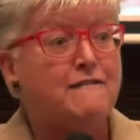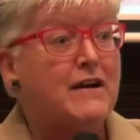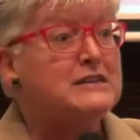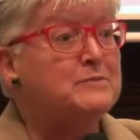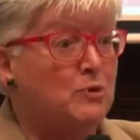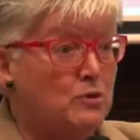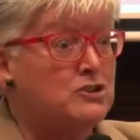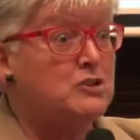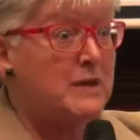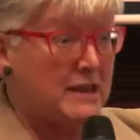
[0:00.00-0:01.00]
Facebook
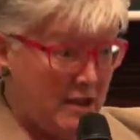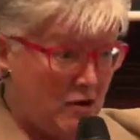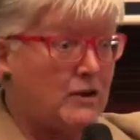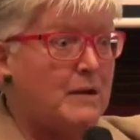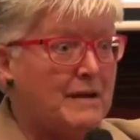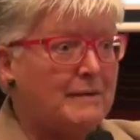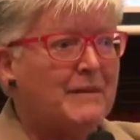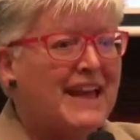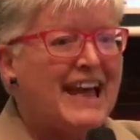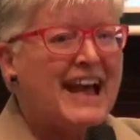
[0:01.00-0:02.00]
to me, yeah, I'll come back.
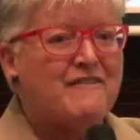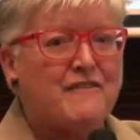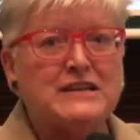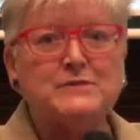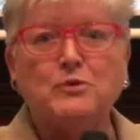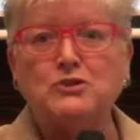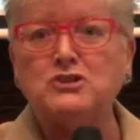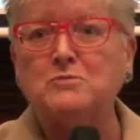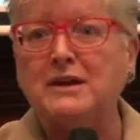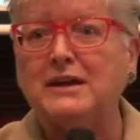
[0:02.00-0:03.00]
Facebook
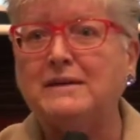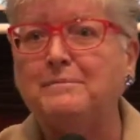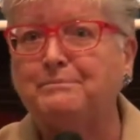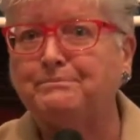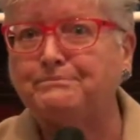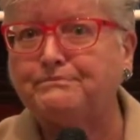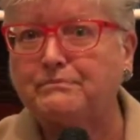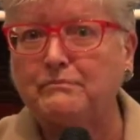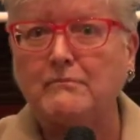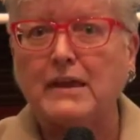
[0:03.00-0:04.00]
to me
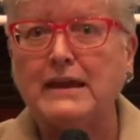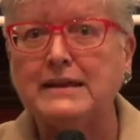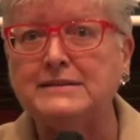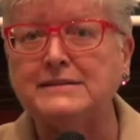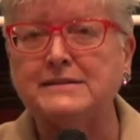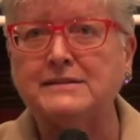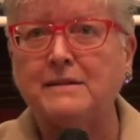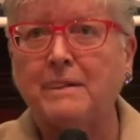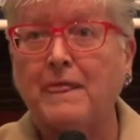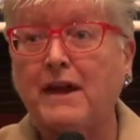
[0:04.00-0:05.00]
is
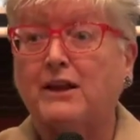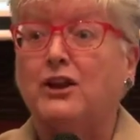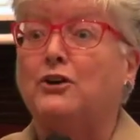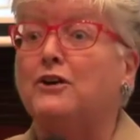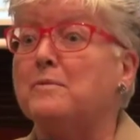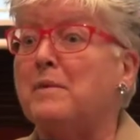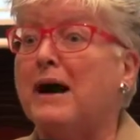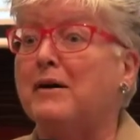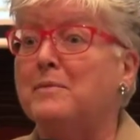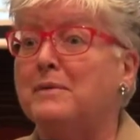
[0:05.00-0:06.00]
going to the
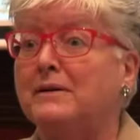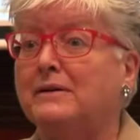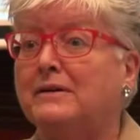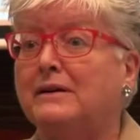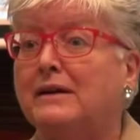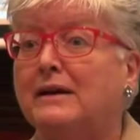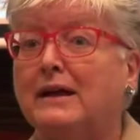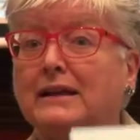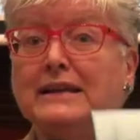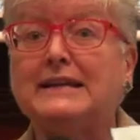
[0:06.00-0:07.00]
pub.
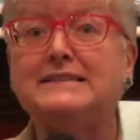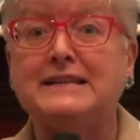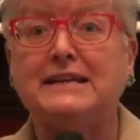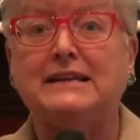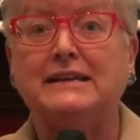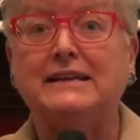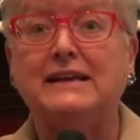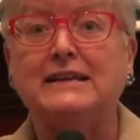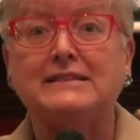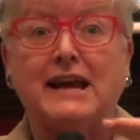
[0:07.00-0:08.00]
LinkedIn
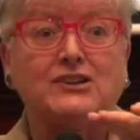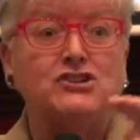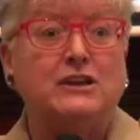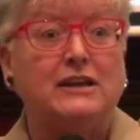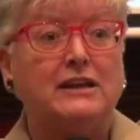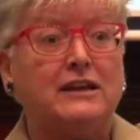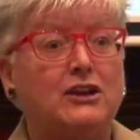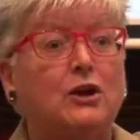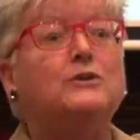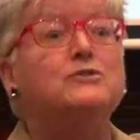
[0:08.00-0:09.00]
is actually
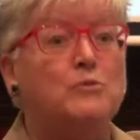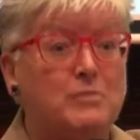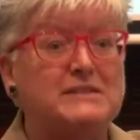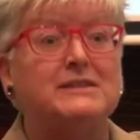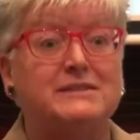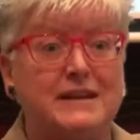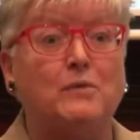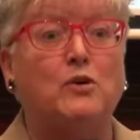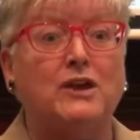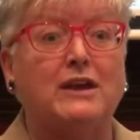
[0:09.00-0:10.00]
going to a business
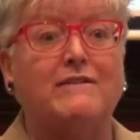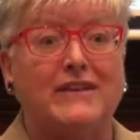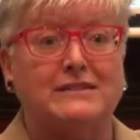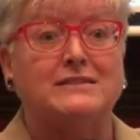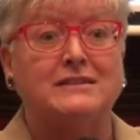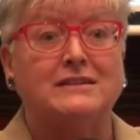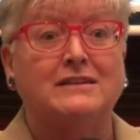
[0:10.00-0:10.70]
networking event.